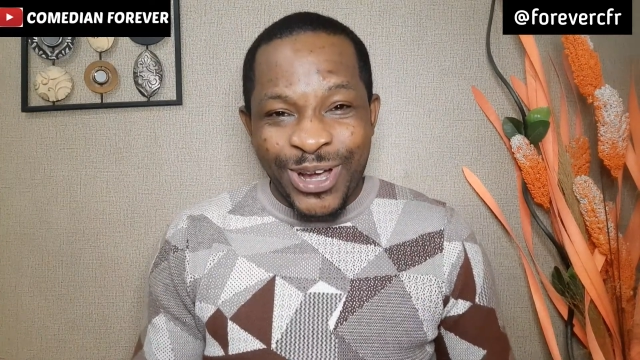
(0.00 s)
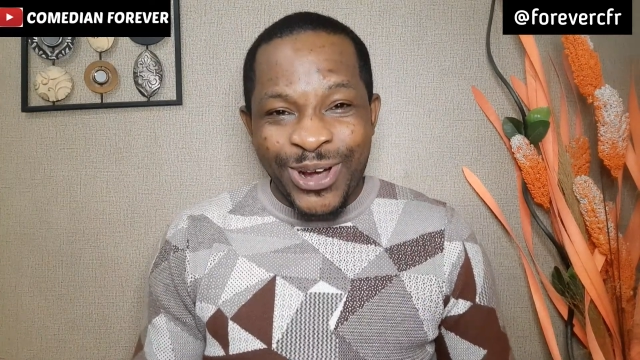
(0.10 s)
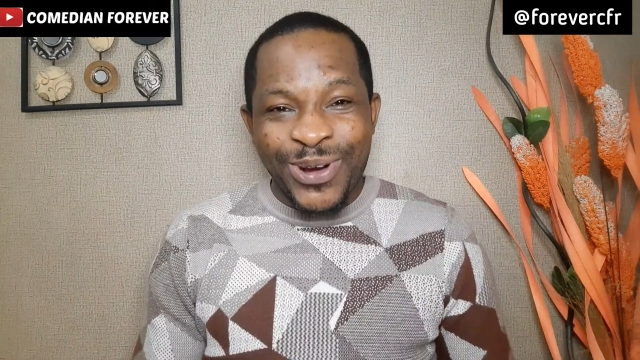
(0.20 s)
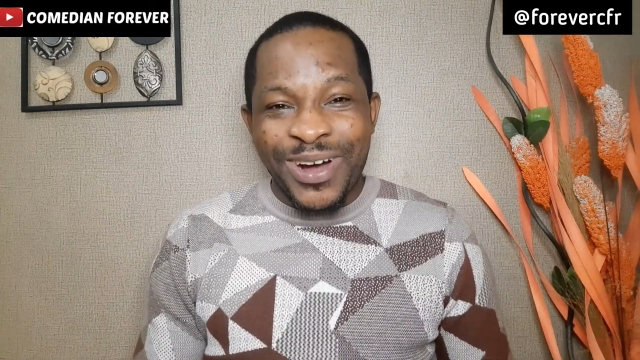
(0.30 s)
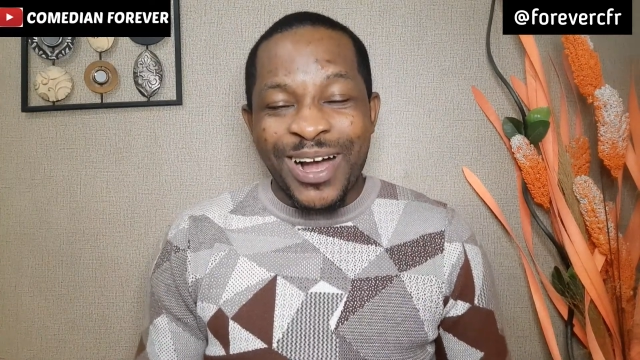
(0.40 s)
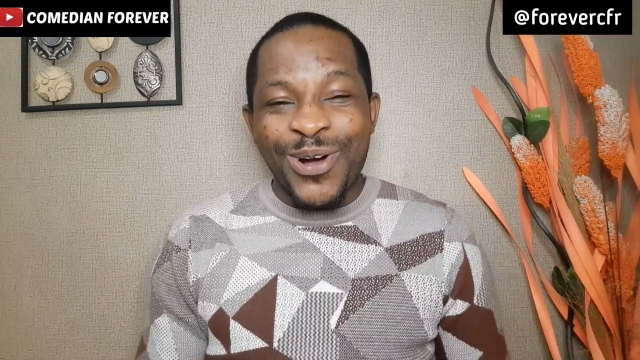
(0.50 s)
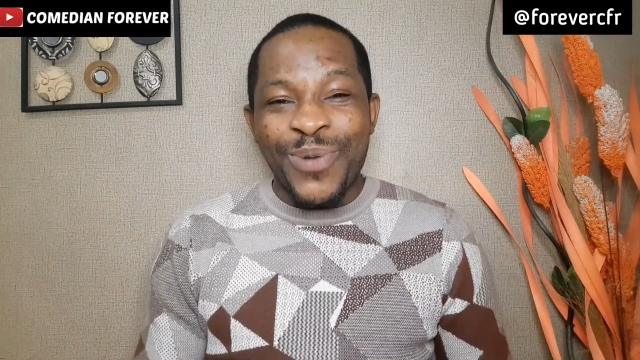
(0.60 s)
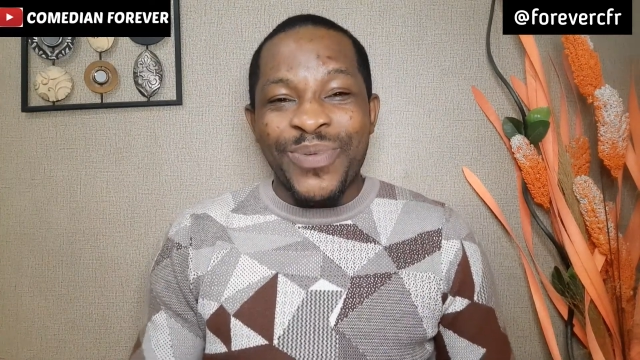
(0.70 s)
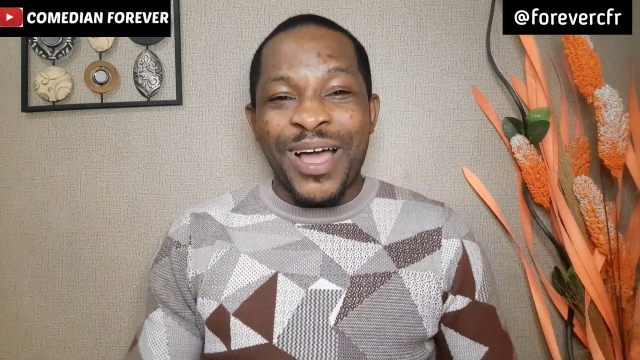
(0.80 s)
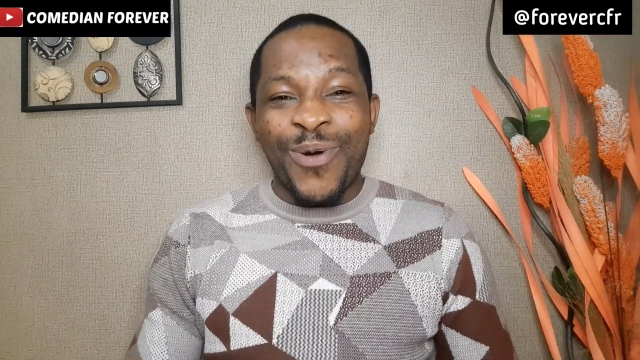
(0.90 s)
I
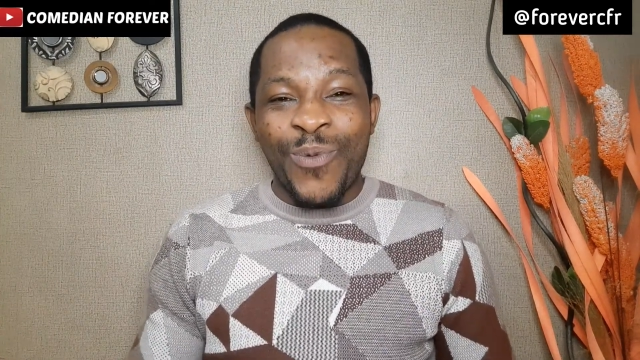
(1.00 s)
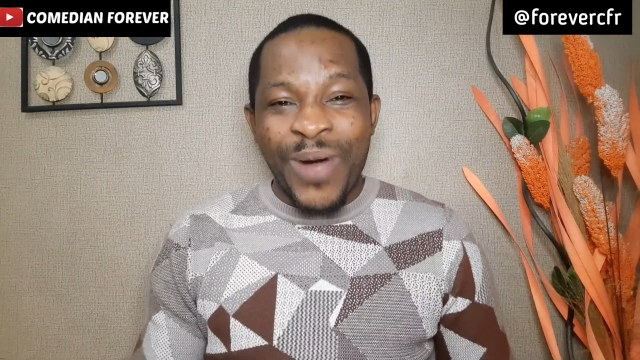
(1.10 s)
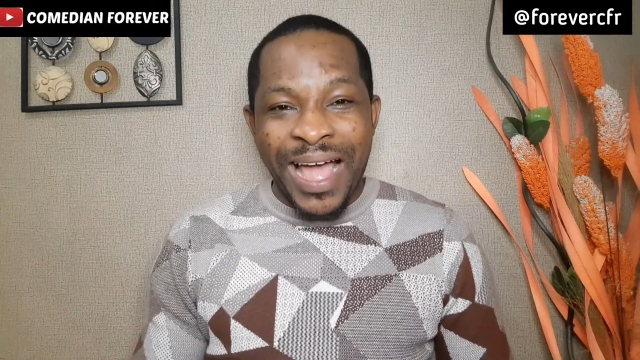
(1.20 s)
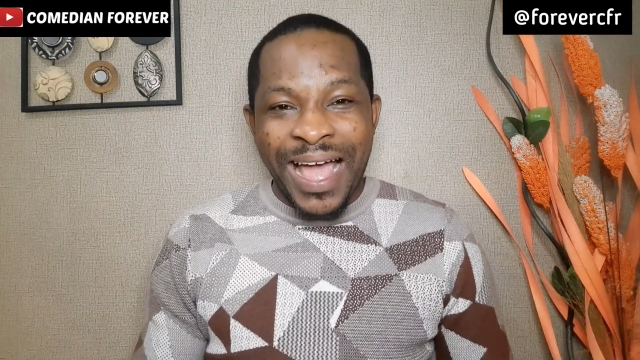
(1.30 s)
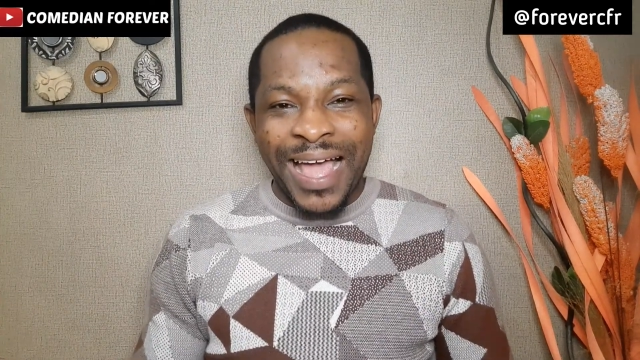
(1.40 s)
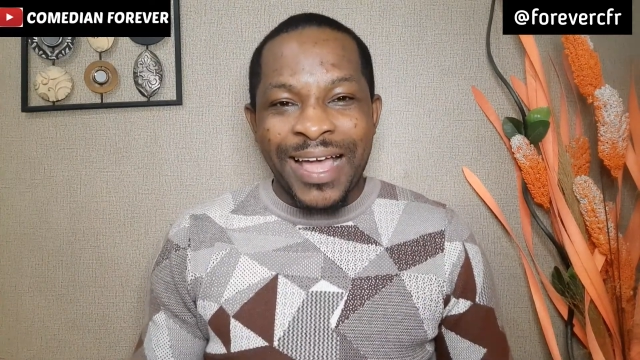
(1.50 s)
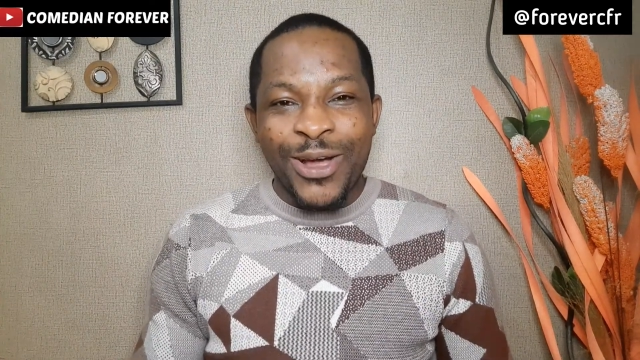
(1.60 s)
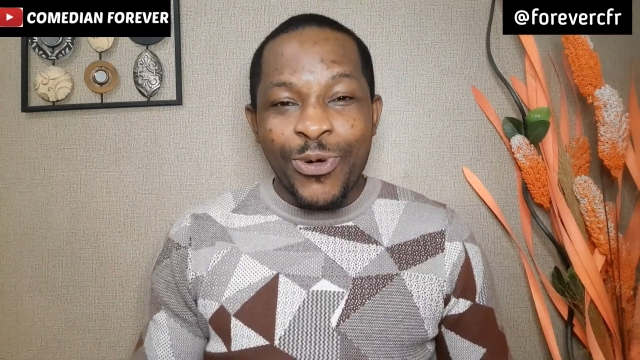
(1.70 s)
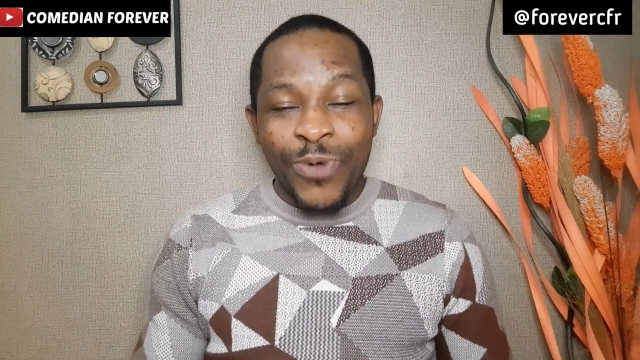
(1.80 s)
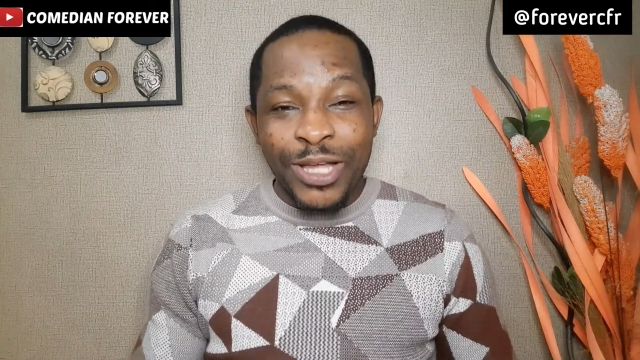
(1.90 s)
hope you are aware
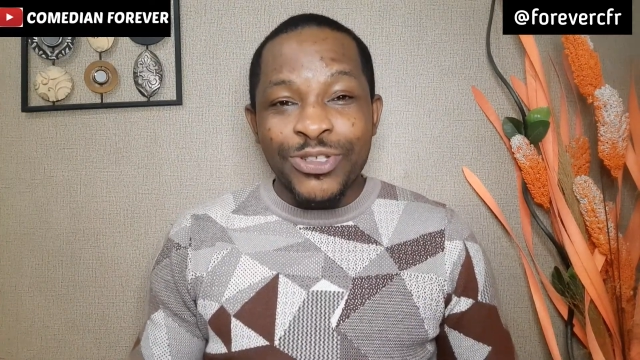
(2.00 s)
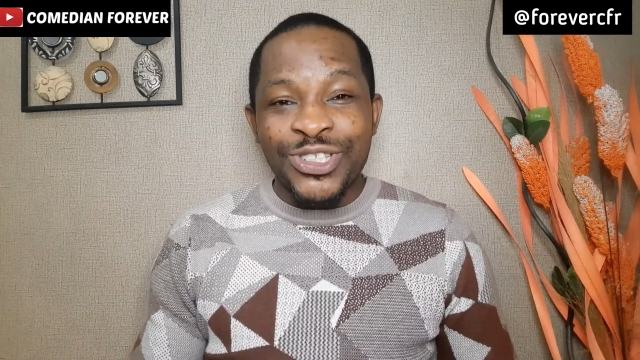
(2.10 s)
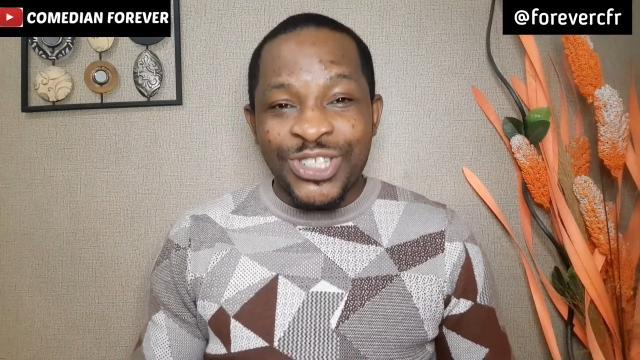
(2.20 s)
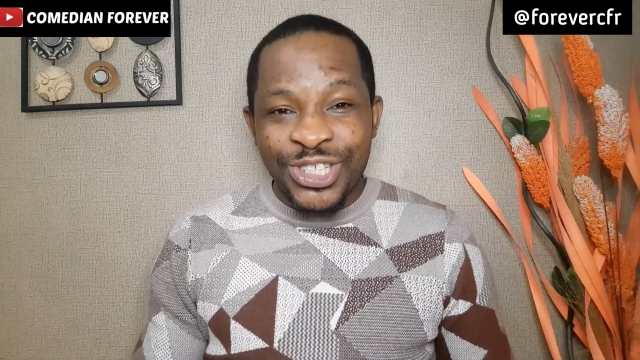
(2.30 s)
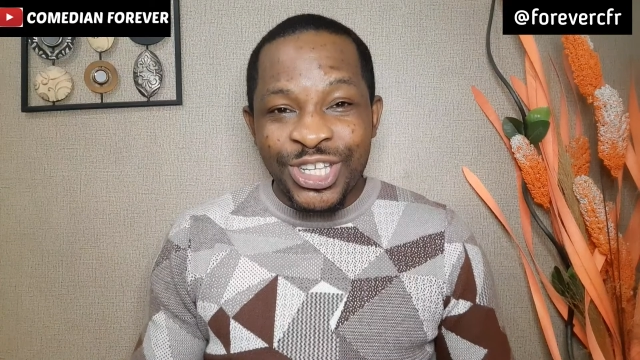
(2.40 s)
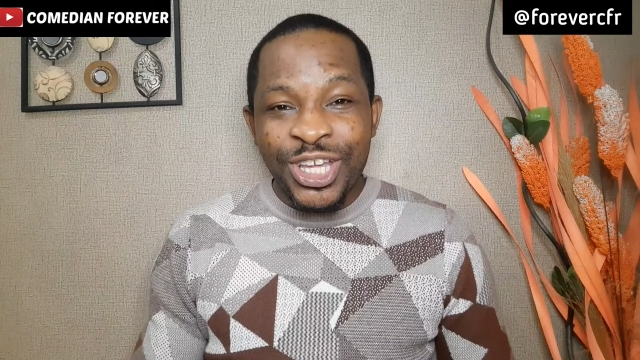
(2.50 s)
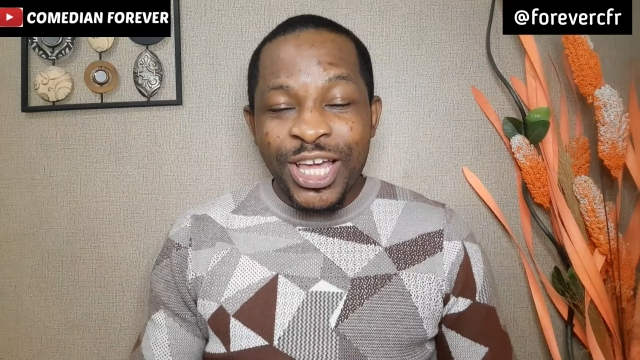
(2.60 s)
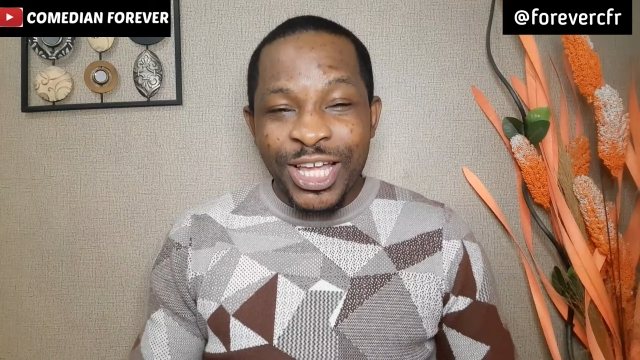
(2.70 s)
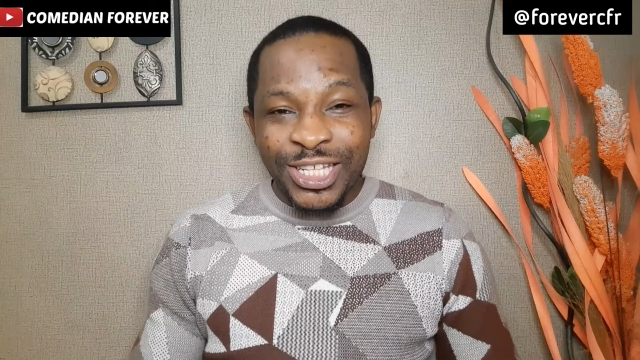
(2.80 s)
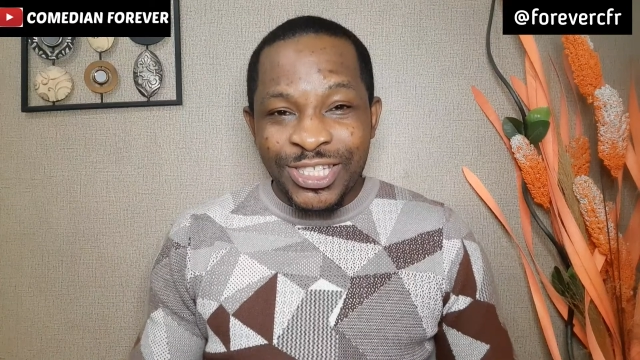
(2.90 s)
when you see
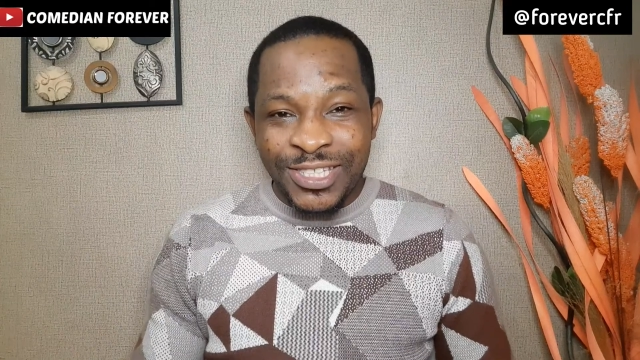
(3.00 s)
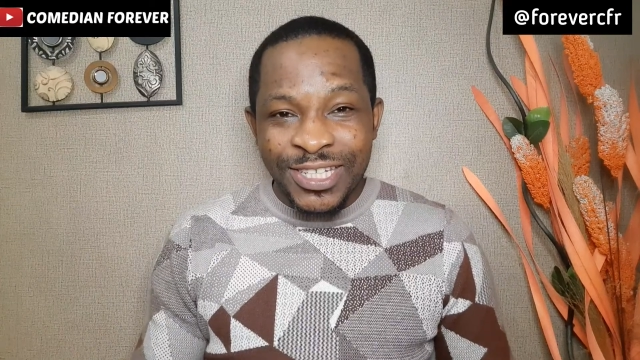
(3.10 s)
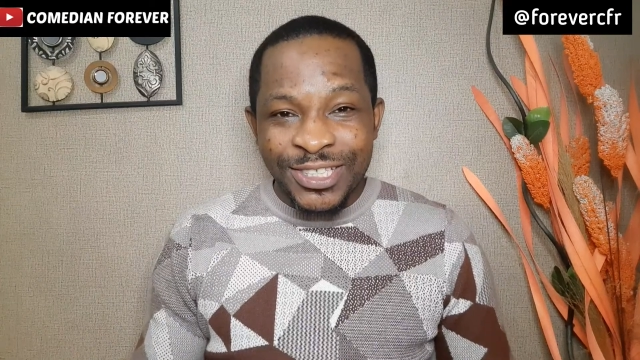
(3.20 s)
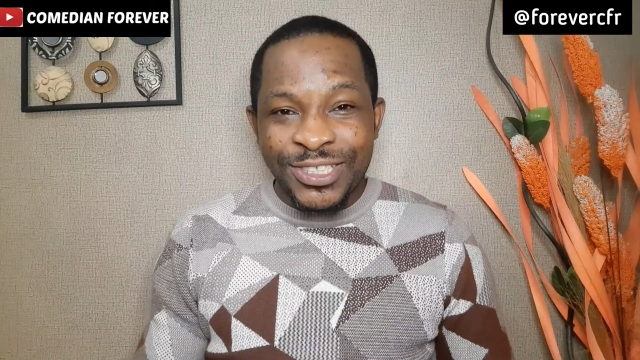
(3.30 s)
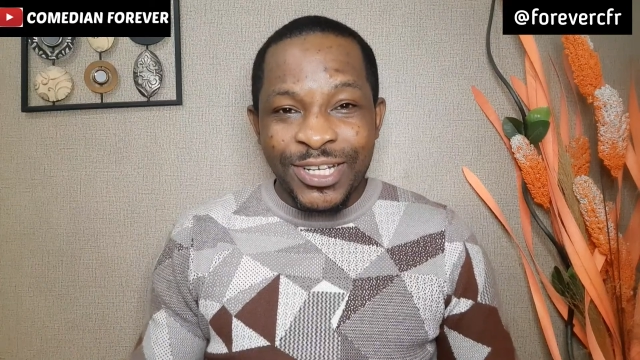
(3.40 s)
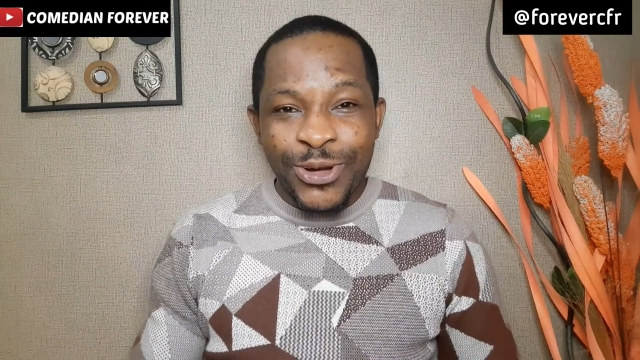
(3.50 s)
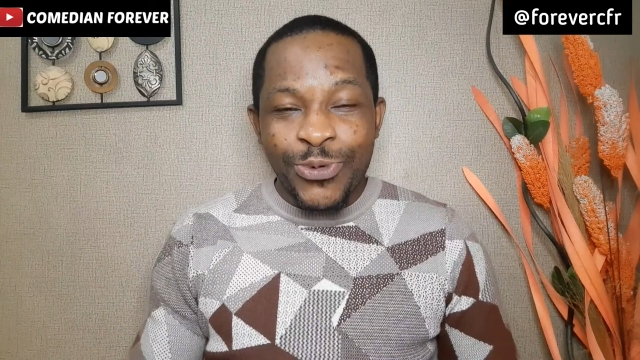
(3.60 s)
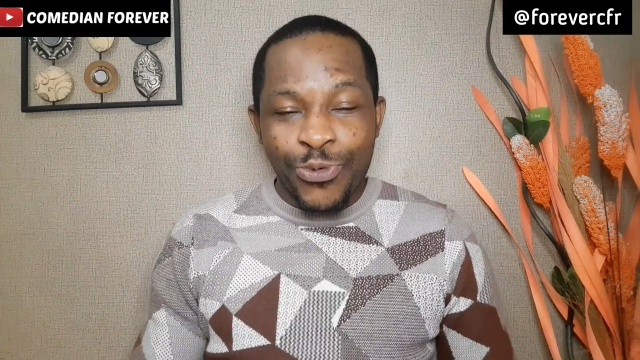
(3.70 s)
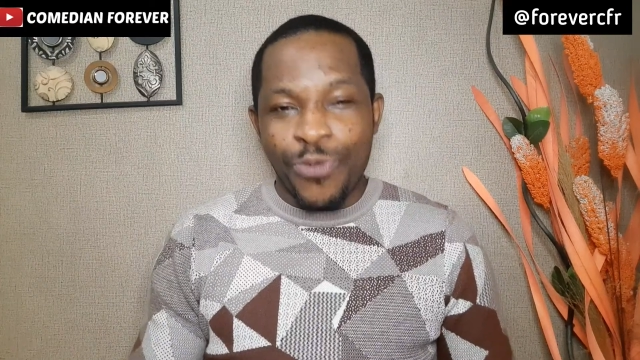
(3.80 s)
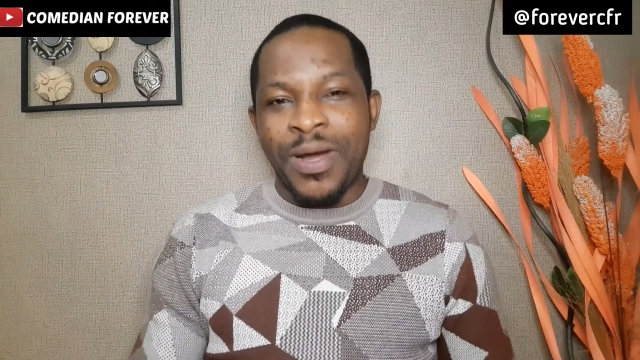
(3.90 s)
a stingy
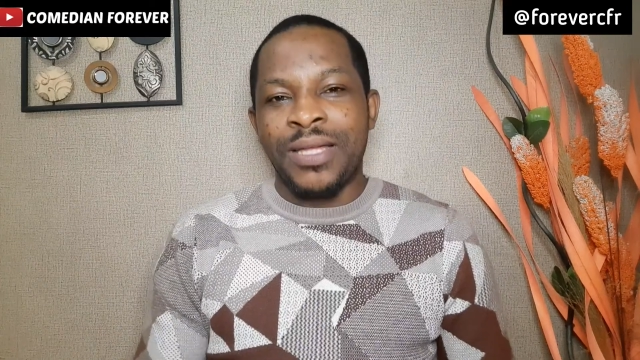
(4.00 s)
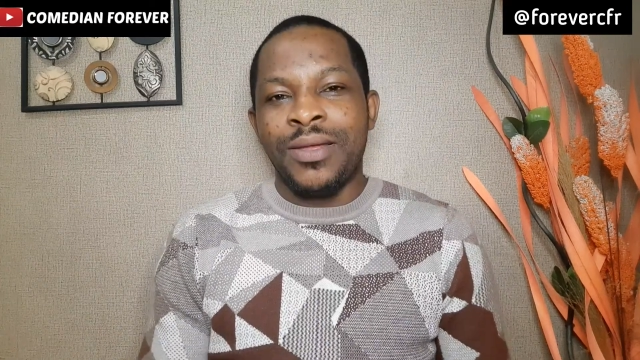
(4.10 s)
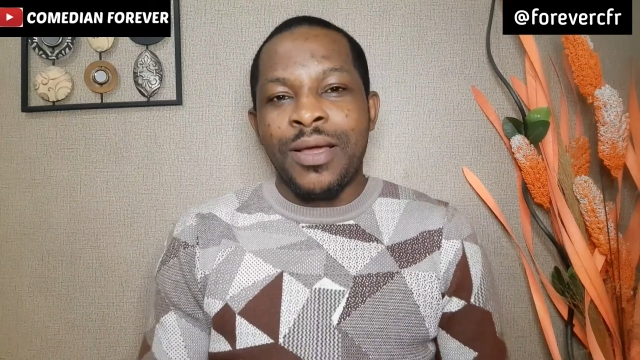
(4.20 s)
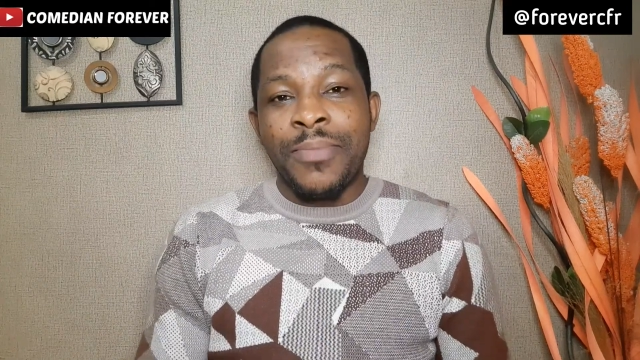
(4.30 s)
woman.